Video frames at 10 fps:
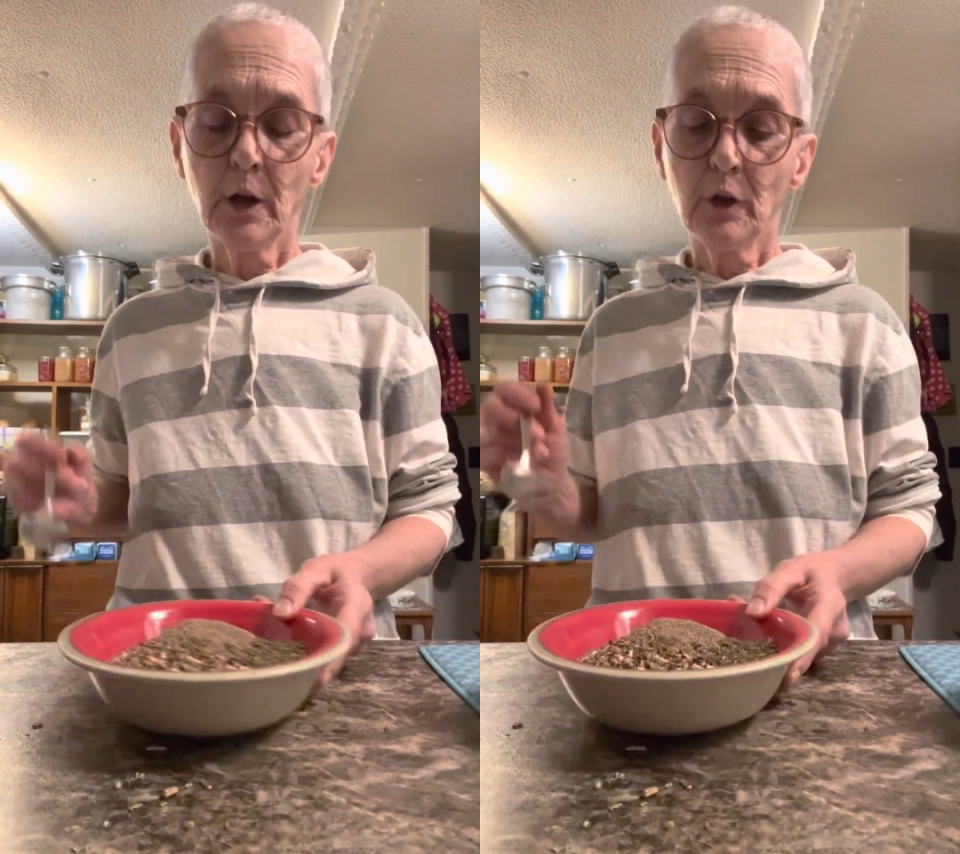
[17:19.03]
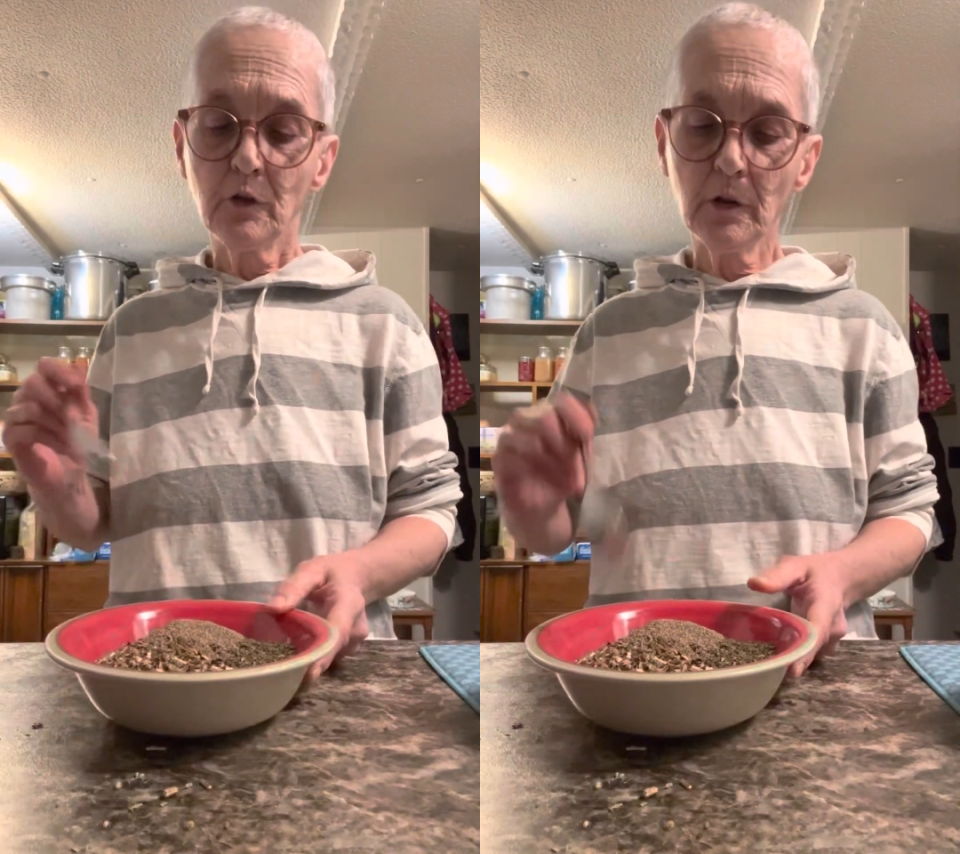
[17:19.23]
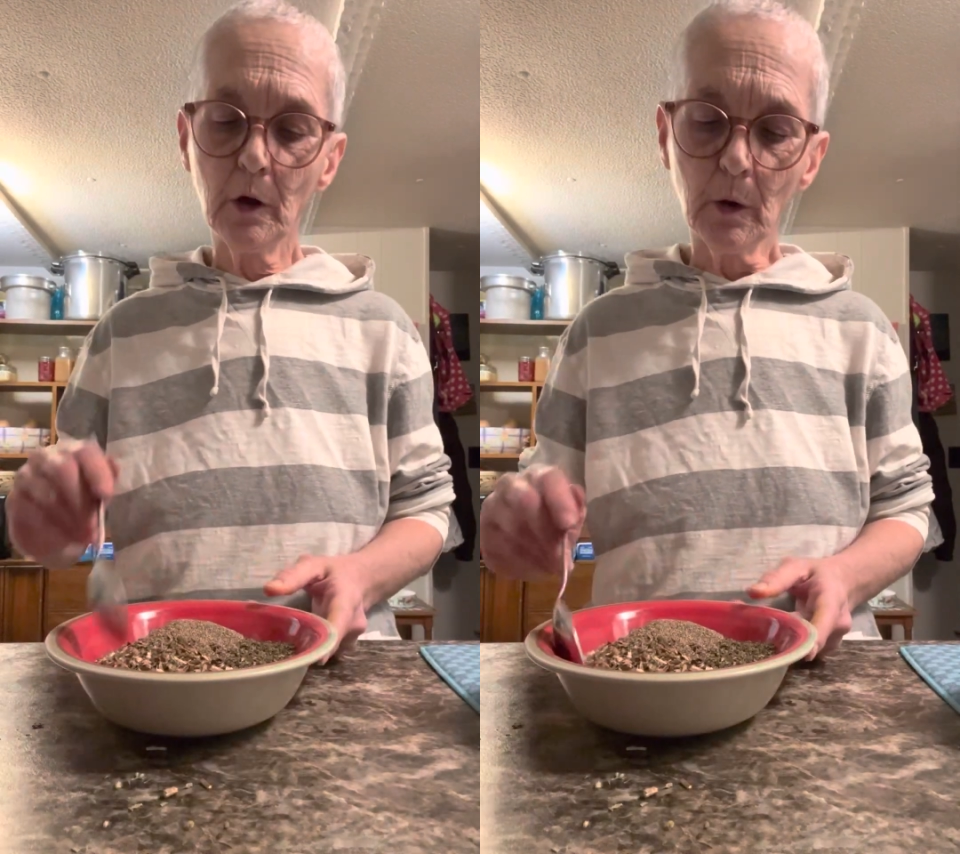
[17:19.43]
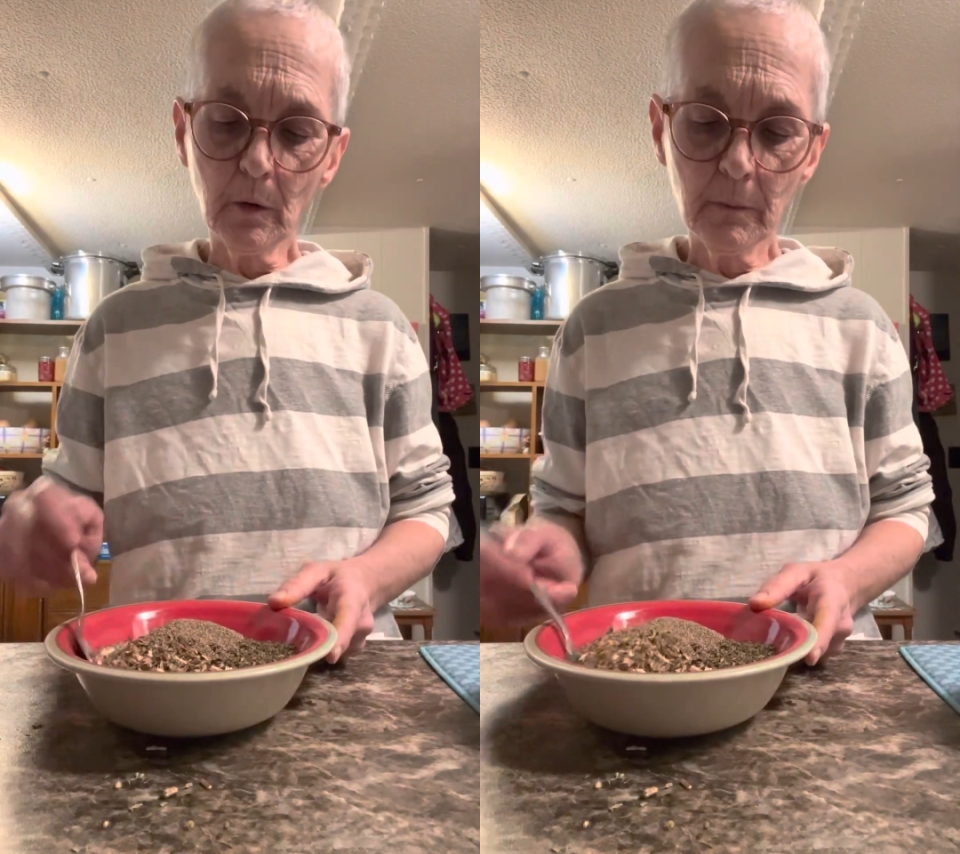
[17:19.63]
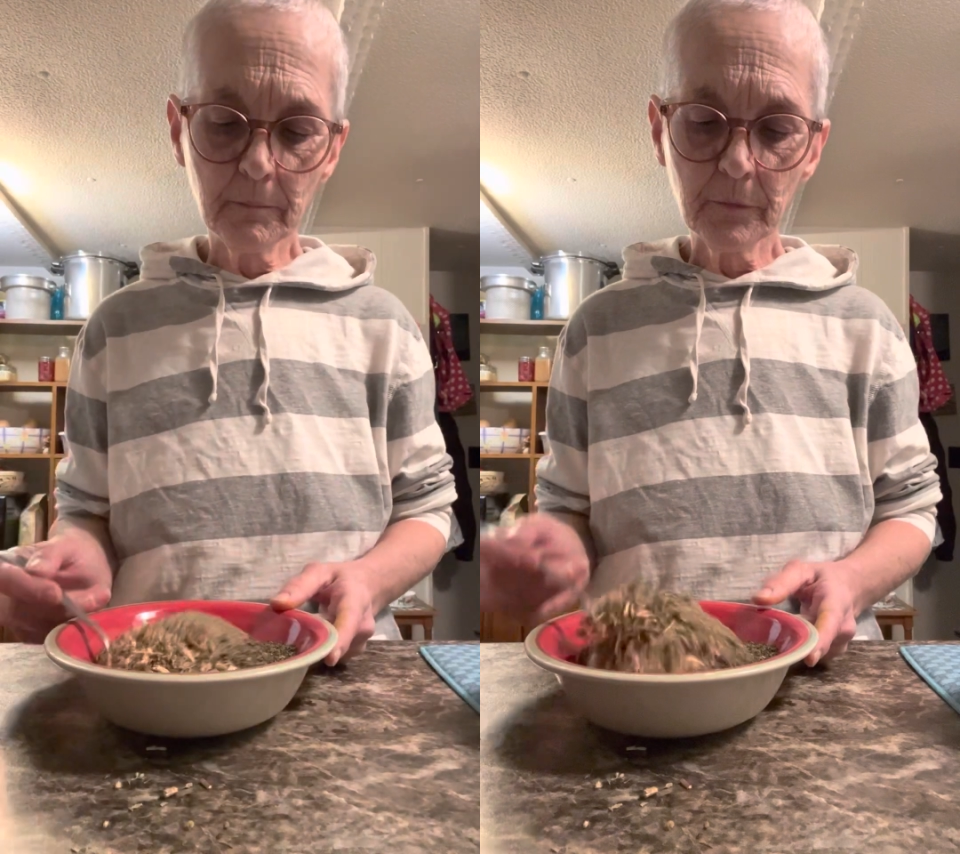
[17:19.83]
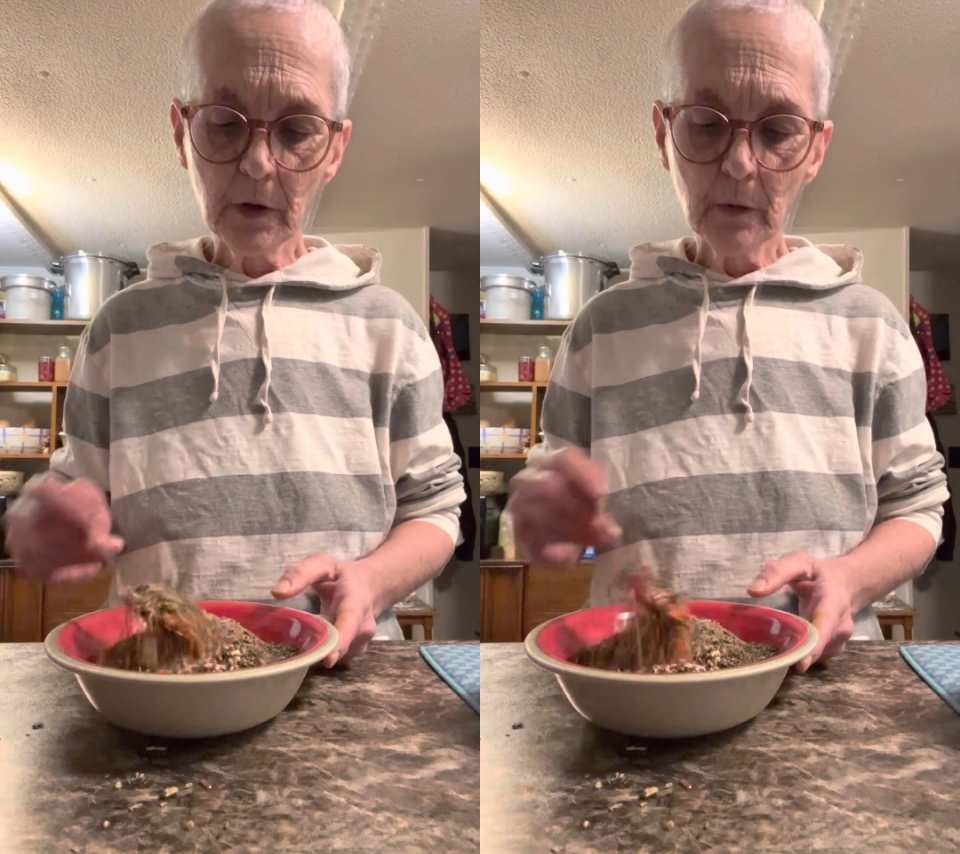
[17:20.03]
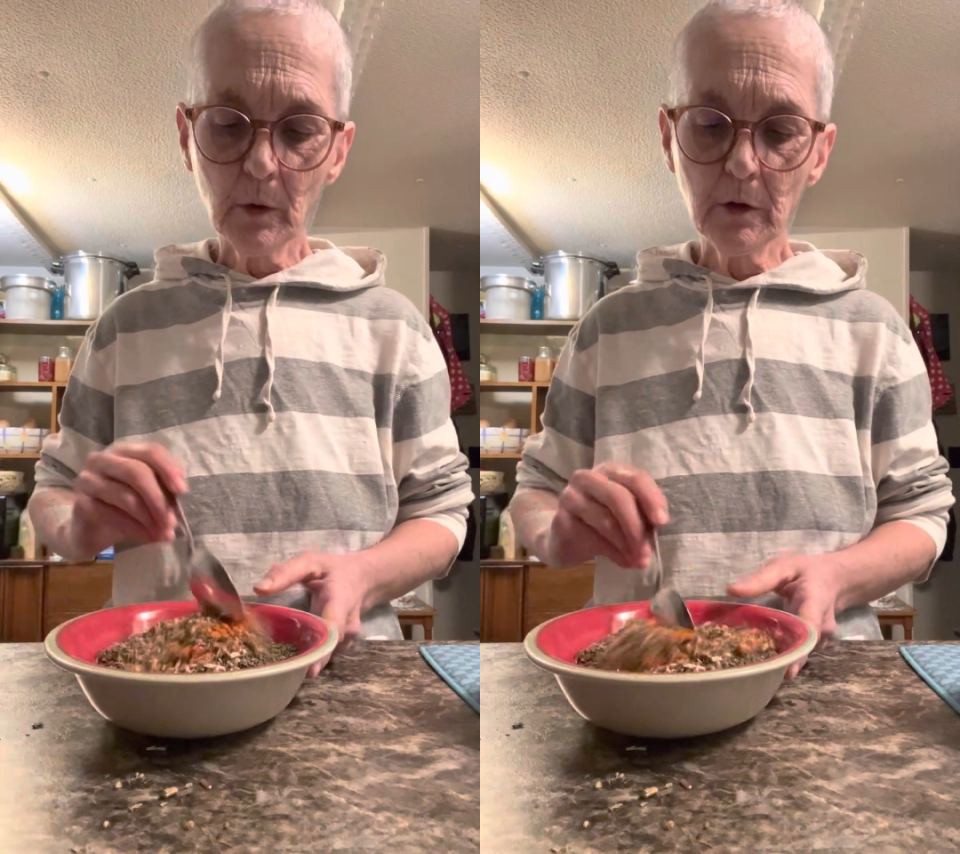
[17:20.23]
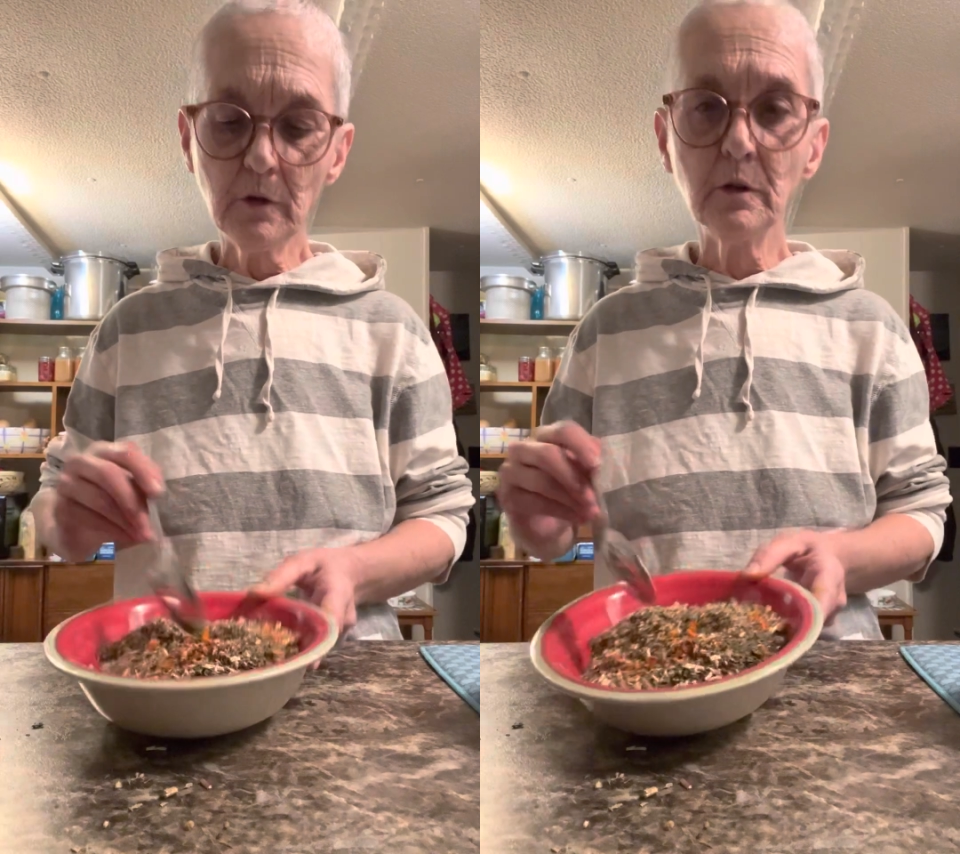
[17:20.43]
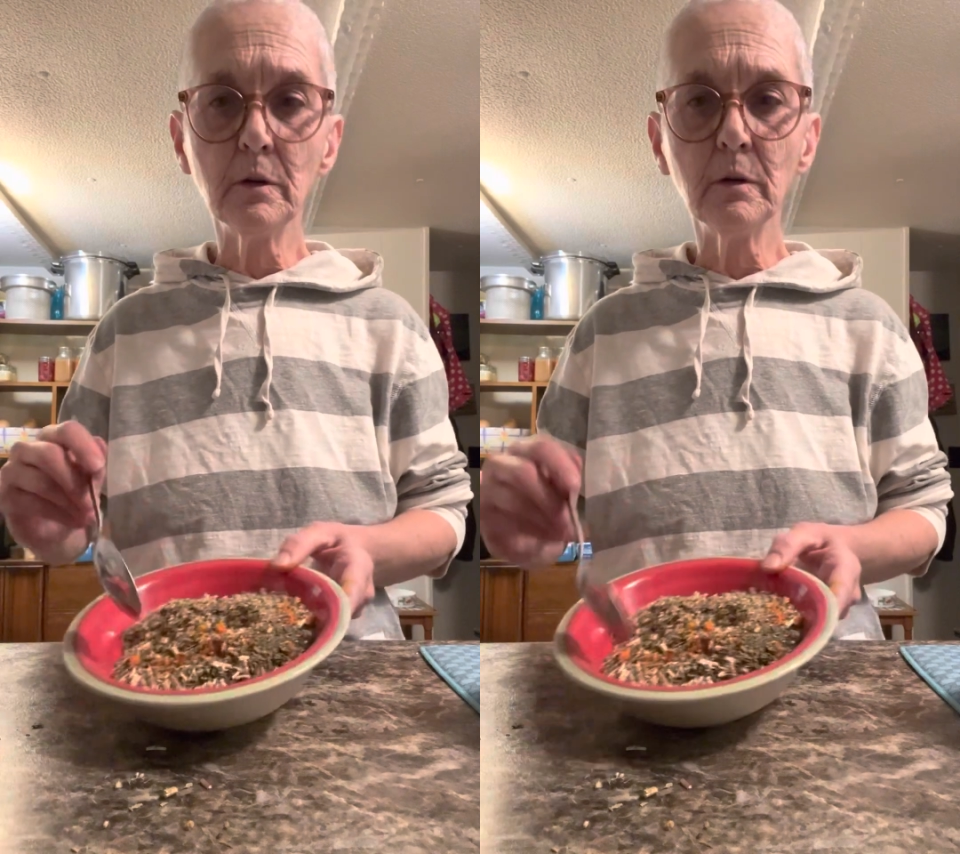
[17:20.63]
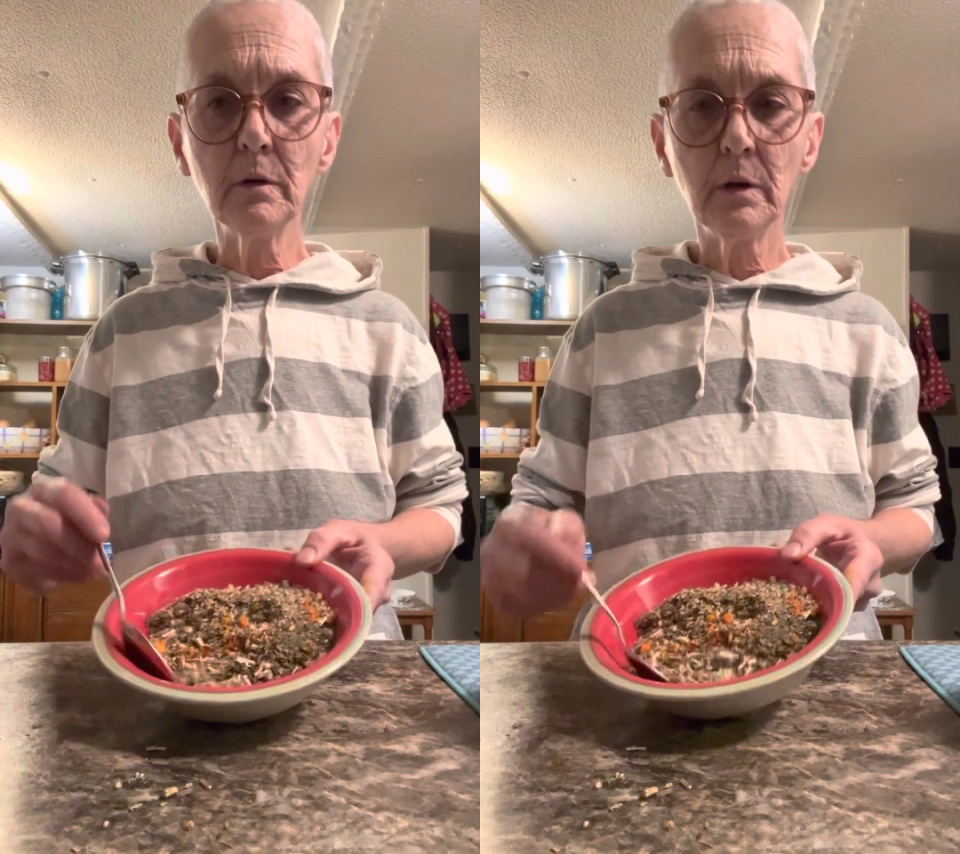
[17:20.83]
So what you
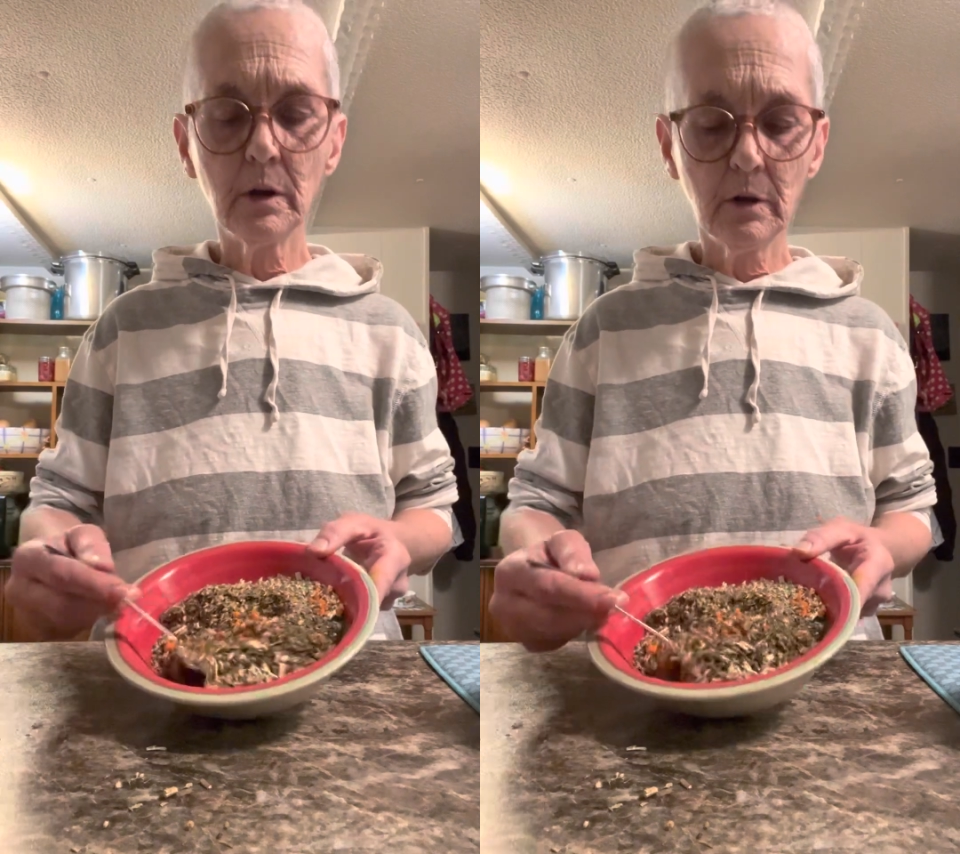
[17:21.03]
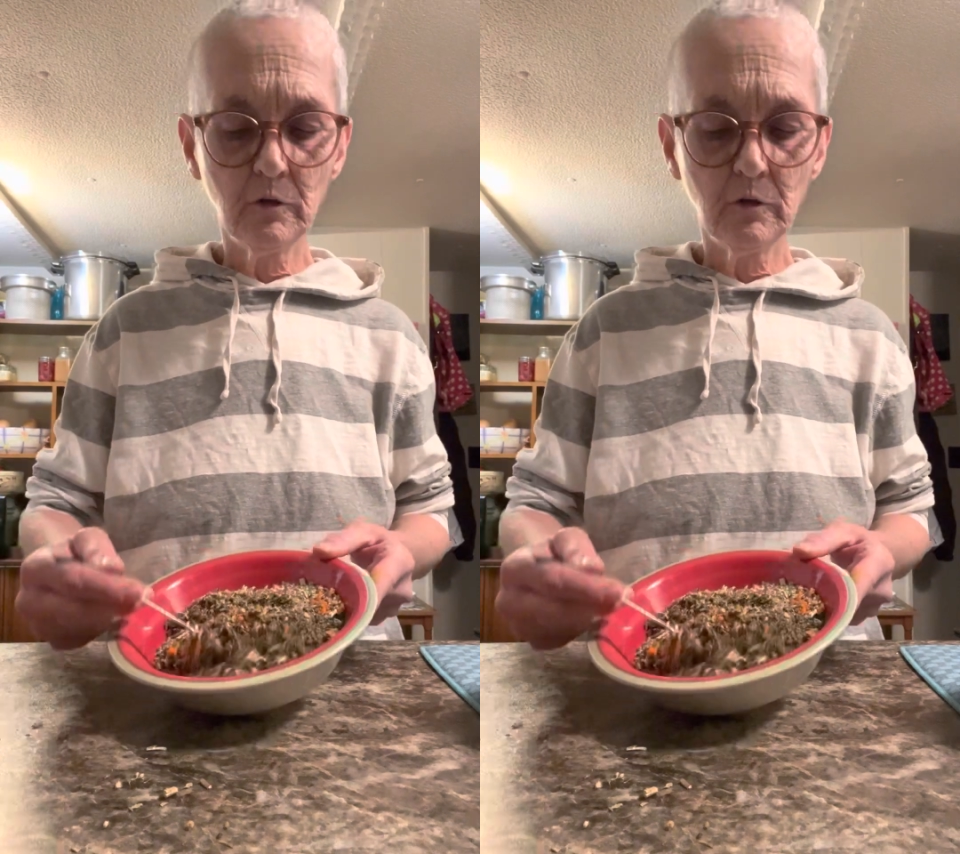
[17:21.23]
do